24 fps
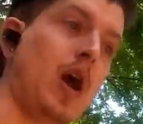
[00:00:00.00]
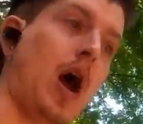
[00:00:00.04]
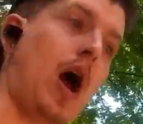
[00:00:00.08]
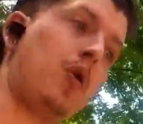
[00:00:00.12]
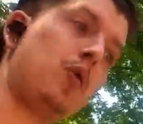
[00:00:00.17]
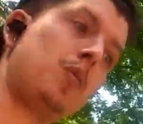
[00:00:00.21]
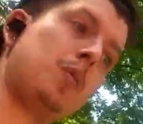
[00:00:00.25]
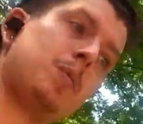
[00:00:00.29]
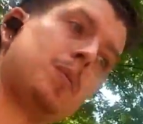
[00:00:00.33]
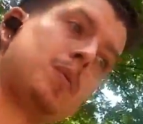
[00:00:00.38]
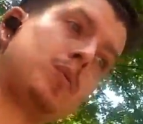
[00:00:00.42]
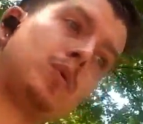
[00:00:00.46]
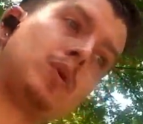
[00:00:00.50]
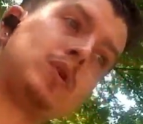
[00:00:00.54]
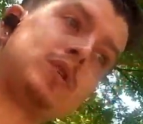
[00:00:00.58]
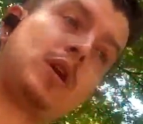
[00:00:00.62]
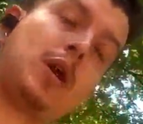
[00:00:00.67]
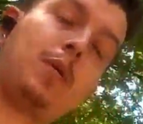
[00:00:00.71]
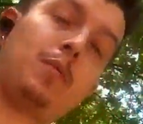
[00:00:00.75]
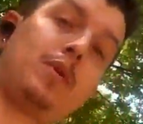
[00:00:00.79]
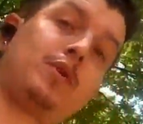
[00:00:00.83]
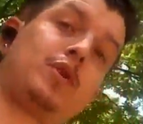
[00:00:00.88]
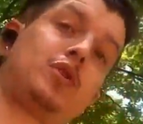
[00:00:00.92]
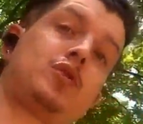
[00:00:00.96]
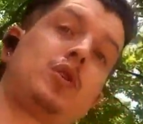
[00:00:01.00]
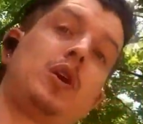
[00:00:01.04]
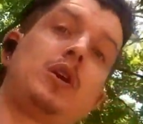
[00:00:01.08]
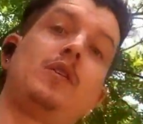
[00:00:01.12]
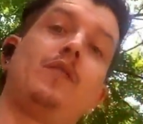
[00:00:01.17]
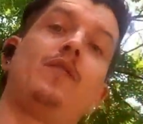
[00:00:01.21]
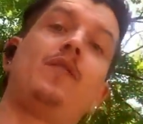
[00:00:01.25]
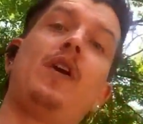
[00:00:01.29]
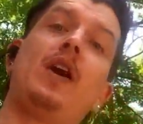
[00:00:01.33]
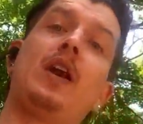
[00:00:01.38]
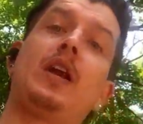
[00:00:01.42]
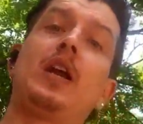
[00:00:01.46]
I remember one time I was trying to
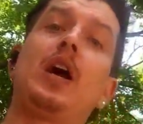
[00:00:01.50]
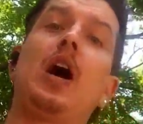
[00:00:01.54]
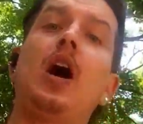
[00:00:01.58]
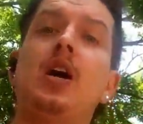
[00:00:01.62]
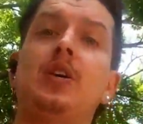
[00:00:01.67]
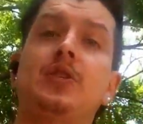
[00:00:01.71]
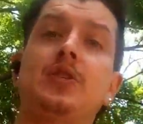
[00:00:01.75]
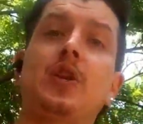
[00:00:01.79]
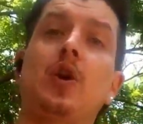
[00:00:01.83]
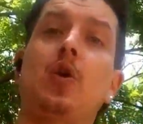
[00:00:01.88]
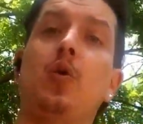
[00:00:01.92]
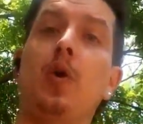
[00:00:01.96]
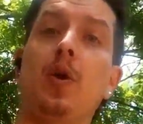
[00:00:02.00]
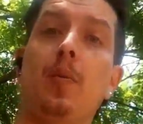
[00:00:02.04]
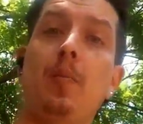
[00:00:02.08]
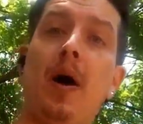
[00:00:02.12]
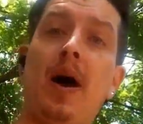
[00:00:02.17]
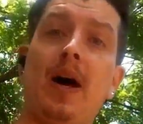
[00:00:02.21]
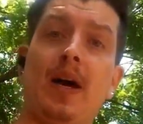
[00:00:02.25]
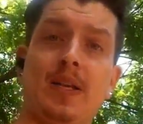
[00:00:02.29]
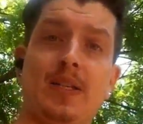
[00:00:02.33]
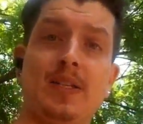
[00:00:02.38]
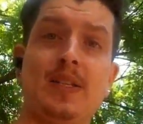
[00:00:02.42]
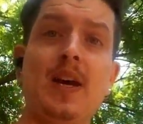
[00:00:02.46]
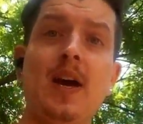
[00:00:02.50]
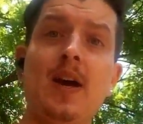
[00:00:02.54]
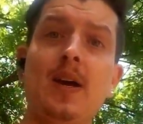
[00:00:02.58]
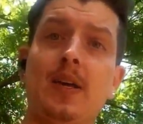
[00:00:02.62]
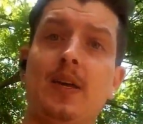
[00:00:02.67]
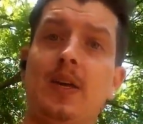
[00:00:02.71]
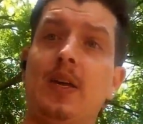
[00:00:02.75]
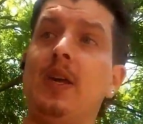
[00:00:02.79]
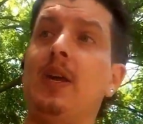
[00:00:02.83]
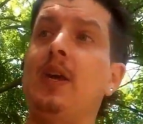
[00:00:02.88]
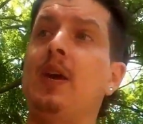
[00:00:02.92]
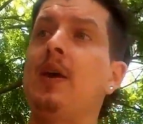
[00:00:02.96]
find Costco in
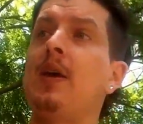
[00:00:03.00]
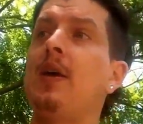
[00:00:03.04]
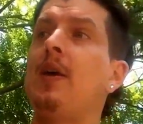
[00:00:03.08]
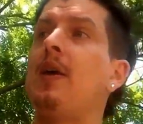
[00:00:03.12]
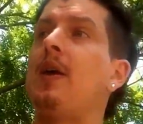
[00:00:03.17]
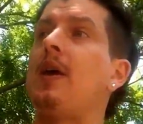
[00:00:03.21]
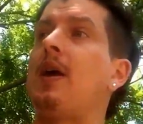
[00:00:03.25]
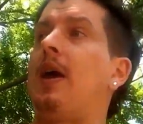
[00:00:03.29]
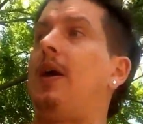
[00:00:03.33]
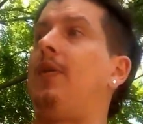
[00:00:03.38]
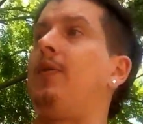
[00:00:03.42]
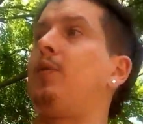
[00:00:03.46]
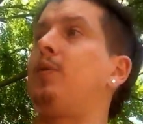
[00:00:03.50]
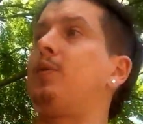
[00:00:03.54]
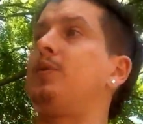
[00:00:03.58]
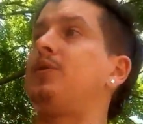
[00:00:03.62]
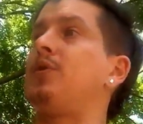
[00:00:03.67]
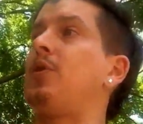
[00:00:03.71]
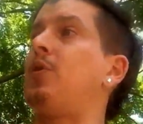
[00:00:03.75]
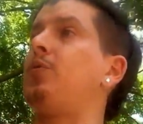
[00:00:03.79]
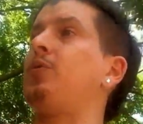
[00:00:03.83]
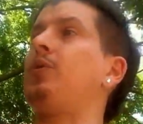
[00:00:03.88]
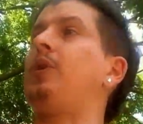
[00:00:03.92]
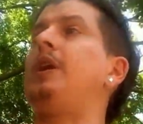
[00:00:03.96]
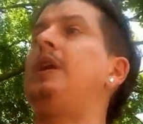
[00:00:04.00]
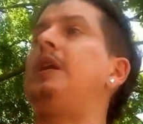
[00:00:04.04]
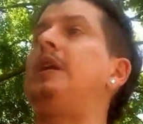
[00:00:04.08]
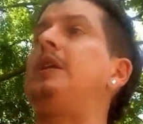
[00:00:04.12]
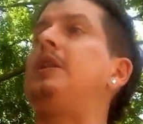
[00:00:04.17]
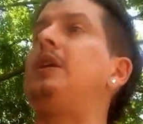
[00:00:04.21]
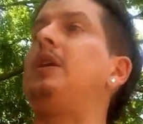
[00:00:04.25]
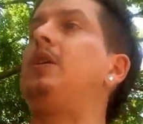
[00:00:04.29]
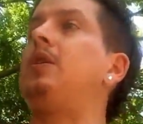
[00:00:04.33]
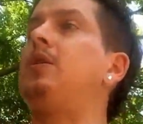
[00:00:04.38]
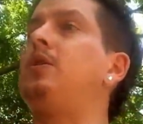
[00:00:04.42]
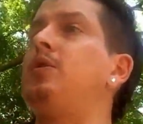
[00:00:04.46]
Amagasaki, and there was an old lady
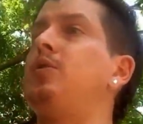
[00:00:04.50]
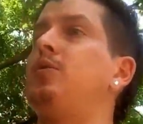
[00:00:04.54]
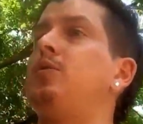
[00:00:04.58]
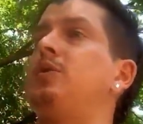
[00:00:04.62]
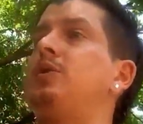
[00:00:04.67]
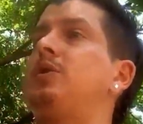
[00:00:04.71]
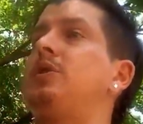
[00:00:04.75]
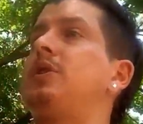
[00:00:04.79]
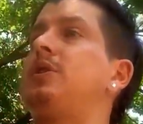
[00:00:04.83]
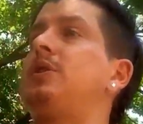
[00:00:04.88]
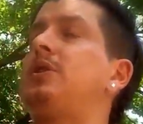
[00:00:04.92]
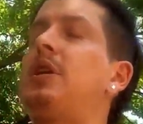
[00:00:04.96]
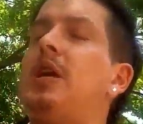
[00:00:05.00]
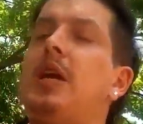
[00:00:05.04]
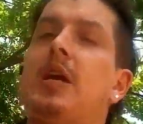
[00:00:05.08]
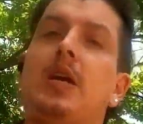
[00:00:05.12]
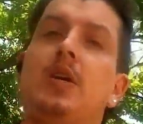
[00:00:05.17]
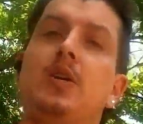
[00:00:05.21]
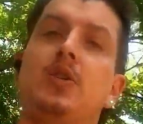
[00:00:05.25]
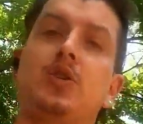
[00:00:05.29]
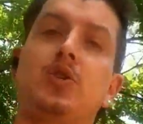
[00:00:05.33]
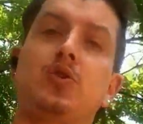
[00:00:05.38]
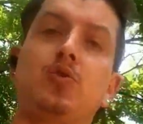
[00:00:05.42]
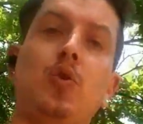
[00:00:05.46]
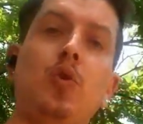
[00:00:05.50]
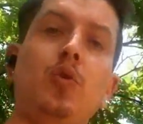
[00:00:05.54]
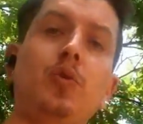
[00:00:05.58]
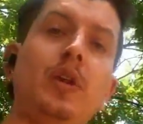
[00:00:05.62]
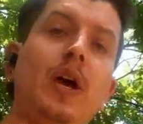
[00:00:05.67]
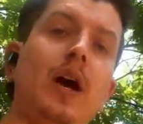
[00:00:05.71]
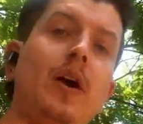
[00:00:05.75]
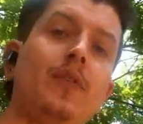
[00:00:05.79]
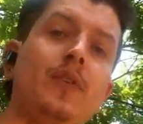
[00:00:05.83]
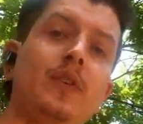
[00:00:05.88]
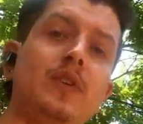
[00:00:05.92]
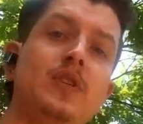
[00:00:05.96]
there who was just taking a stroll
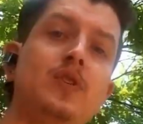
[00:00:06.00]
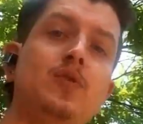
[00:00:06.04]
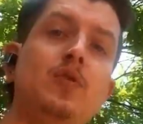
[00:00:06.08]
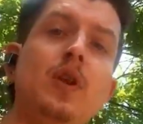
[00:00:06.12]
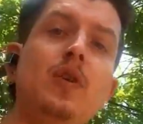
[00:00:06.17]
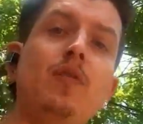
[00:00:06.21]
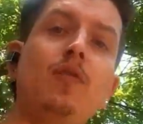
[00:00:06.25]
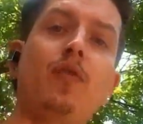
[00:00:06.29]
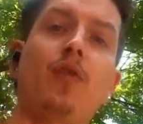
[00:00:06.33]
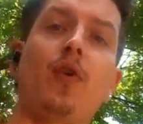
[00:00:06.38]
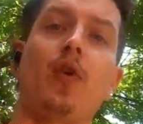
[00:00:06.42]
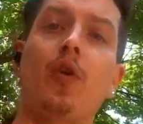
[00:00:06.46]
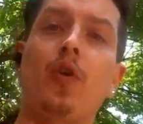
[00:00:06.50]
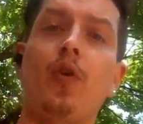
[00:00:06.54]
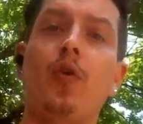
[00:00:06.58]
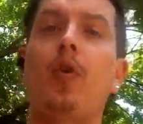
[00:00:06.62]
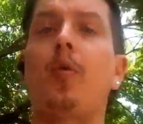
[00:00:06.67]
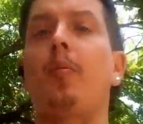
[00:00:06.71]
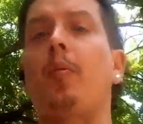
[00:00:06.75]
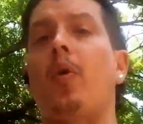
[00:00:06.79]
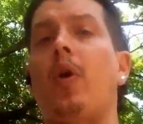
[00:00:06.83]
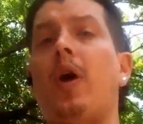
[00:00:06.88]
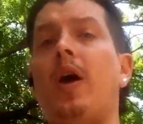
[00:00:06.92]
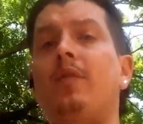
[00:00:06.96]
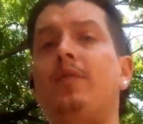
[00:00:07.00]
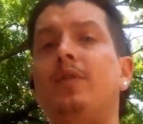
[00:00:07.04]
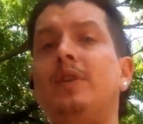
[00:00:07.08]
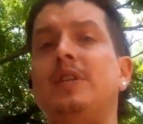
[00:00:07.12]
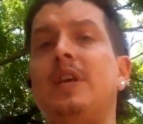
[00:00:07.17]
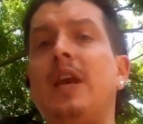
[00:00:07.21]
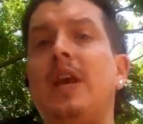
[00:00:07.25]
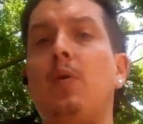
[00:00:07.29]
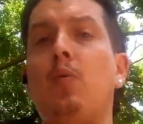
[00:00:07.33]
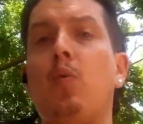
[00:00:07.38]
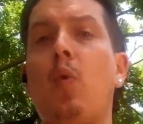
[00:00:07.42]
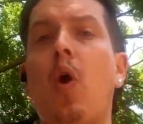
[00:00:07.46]
down the street for her normal
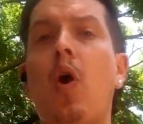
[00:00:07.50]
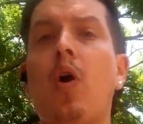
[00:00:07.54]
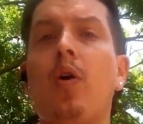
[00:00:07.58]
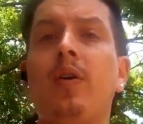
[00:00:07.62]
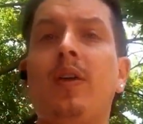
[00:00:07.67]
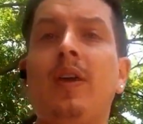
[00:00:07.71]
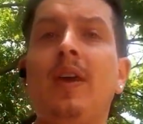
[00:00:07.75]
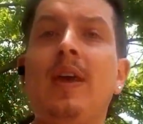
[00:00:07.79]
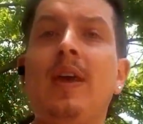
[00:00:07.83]
everyday walk.